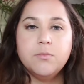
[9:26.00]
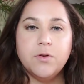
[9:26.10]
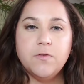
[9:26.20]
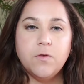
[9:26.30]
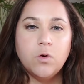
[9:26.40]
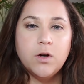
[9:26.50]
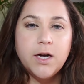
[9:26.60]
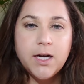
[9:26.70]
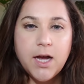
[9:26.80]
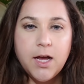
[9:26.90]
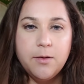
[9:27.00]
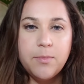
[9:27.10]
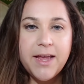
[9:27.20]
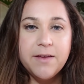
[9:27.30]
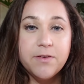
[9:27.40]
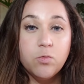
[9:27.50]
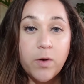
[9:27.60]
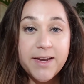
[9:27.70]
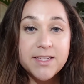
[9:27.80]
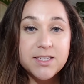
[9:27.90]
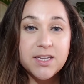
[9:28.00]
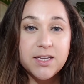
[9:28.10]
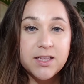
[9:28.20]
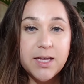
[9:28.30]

Before I even went into